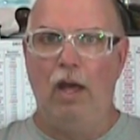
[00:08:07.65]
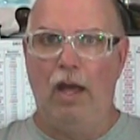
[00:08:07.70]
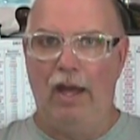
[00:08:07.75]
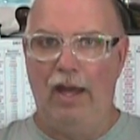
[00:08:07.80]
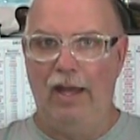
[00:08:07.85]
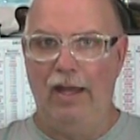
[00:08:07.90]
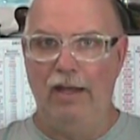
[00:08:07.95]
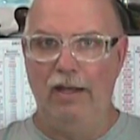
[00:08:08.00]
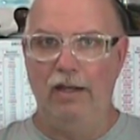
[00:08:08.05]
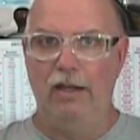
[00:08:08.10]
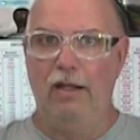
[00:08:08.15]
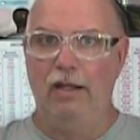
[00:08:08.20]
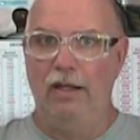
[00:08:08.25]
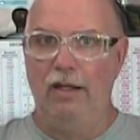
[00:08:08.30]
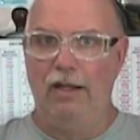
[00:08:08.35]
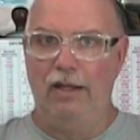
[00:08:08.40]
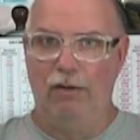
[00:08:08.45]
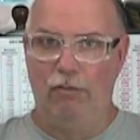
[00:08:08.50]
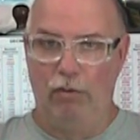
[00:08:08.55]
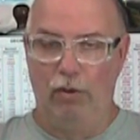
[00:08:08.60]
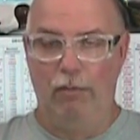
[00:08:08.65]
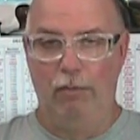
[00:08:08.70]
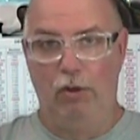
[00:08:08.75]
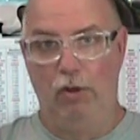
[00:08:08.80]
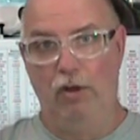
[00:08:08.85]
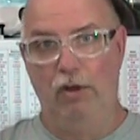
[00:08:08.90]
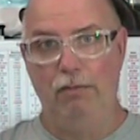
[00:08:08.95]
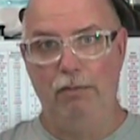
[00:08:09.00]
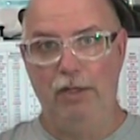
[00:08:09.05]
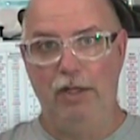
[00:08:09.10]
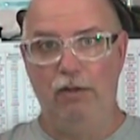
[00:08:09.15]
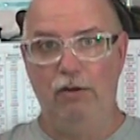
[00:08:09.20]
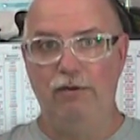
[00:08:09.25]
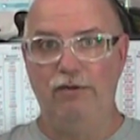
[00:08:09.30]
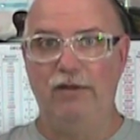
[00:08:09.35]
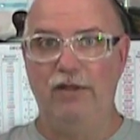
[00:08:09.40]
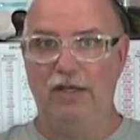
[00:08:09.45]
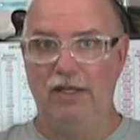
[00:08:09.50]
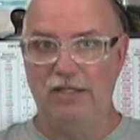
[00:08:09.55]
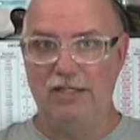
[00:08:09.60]
And we're going to be
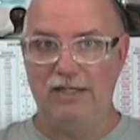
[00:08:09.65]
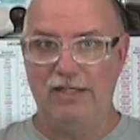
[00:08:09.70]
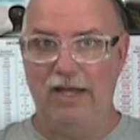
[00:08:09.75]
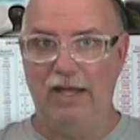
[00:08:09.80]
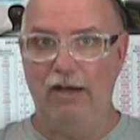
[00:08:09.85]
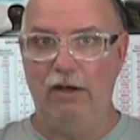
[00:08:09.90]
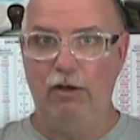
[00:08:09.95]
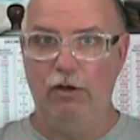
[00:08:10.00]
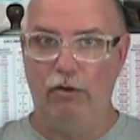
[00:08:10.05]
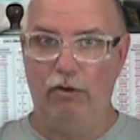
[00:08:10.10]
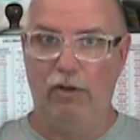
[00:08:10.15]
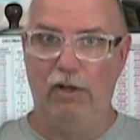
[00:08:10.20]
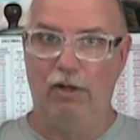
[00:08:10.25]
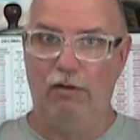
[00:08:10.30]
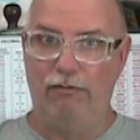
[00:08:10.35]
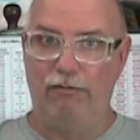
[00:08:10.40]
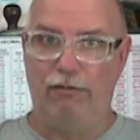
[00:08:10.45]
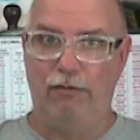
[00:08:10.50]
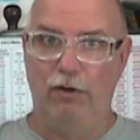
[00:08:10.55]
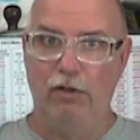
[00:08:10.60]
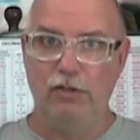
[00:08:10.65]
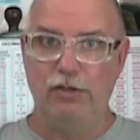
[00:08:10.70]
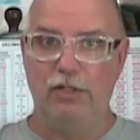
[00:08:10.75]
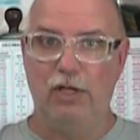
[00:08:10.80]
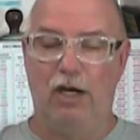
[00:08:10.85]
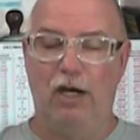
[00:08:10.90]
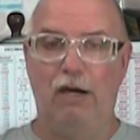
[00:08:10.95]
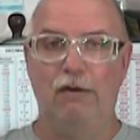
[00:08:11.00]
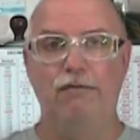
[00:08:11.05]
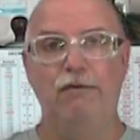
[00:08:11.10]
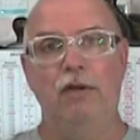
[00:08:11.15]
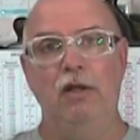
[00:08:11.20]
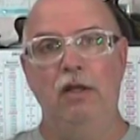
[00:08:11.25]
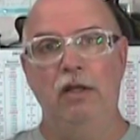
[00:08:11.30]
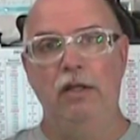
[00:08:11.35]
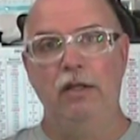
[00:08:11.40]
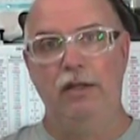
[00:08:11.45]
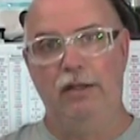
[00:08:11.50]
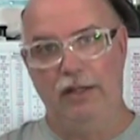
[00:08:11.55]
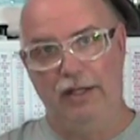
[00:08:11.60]
using a center drill first off
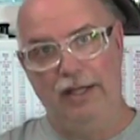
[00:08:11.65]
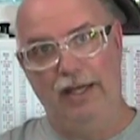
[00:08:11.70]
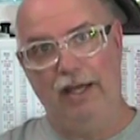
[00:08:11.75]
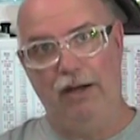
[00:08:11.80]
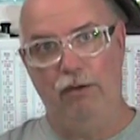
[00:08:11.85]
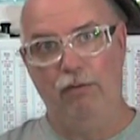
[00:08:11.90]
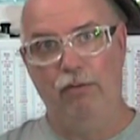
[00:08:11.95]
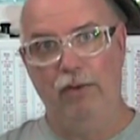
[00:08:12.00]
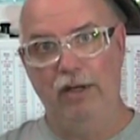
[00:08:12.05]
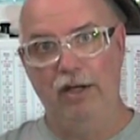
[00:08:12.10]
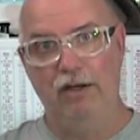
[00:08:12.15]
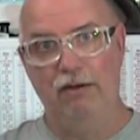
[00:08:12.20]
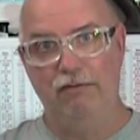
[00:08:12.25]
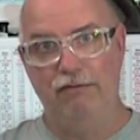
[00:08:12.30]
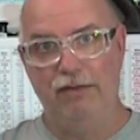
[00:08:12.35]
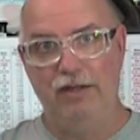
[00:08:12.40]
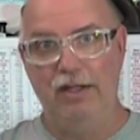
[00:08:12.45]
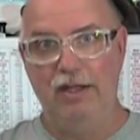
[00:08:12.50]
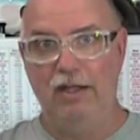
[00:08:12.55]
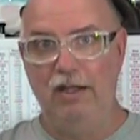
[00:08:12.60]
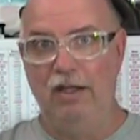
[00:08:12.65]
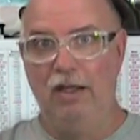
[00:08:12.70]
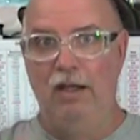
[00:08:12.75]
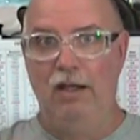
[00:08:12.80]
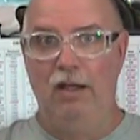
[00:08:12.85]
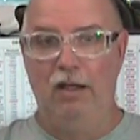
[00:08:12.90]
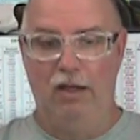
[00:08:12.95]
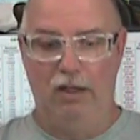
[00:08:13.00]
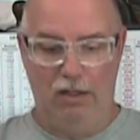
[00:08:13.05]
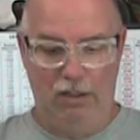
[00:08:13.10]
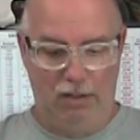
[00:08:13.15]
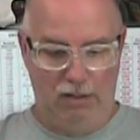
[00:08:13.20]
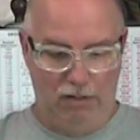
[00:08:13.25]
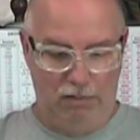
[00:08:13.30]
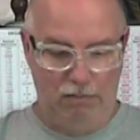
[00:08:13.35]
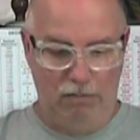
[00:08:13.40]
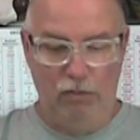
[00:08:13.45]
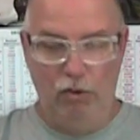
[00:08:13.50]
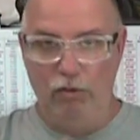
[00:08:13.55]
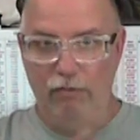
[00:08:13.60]
to get rid of the uh,
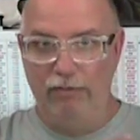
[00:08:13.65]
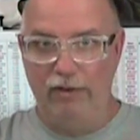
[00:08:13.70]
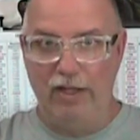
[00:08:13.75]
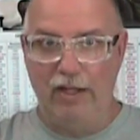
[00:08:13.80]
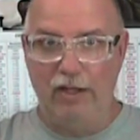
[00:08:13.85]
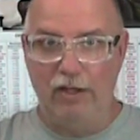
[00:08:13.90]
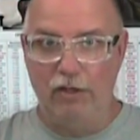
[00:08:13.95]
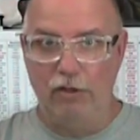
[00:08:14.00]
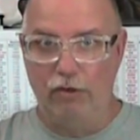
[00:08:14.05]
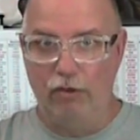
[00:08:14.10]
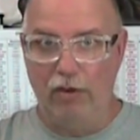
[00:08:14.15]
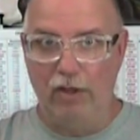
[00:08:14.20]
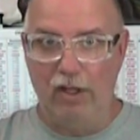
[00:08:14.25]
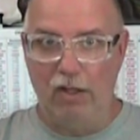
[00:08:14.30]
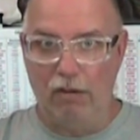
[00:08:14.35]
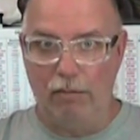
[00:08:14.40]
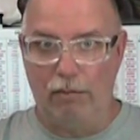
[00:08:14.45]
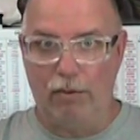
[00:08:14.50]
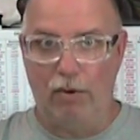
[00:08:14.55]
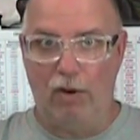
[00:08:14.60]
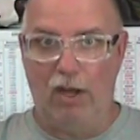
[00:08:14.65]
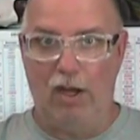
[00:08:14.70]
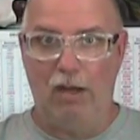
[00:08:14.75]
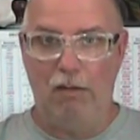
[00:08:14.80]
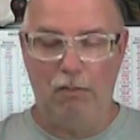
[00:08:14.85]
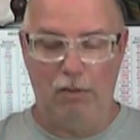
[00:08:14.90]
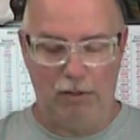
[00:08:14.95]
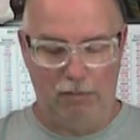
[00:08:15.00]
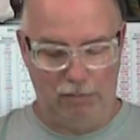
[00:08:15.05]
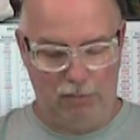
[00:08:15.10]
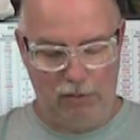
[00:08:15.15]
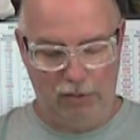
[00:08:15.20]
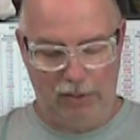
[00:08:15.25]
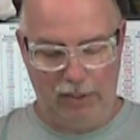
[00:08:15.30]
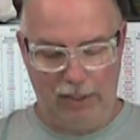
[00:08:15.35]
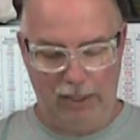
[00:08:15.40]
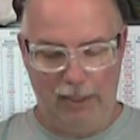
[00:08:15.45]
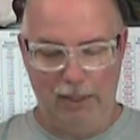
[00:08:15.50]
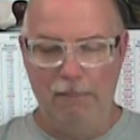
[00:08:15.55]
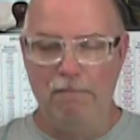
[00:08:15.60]
moving drill problem,
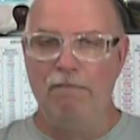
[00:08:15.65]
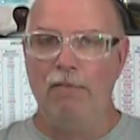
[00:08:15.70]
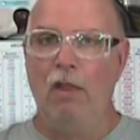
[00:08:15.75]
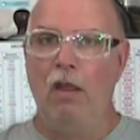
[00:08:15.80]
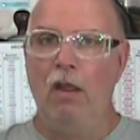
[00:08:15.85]
okay?